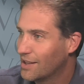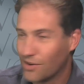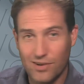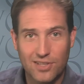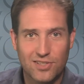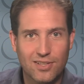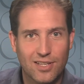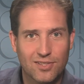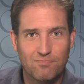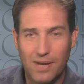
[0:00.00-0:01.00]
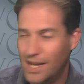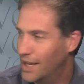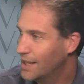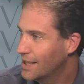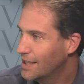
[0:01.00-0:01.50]
or his
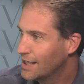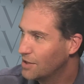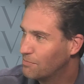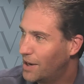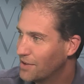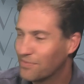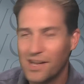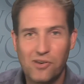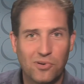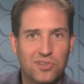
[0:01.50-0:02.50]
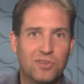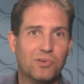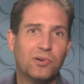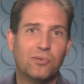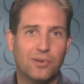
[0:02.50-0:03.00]
pay, he'd buy flowers that were
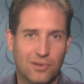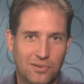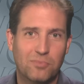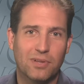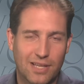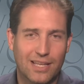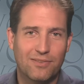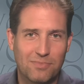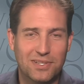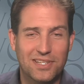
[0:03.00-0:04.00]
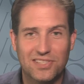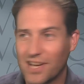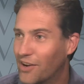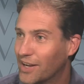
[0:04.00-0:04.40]
going a little bit, they'd give him a discount,